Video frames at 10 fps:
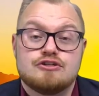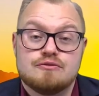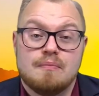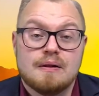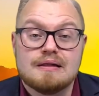
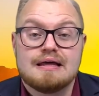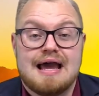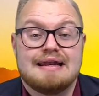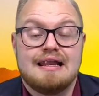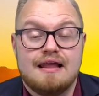to build
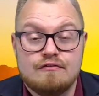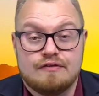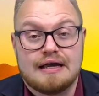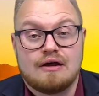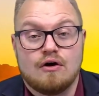and
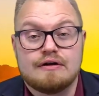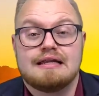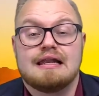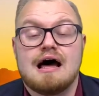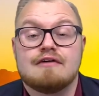live a
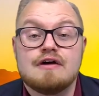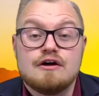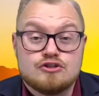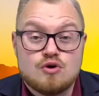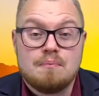godly life,
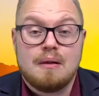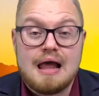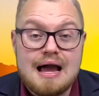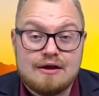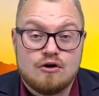to
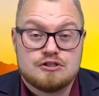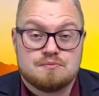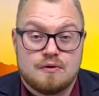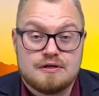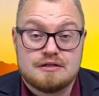apply God's,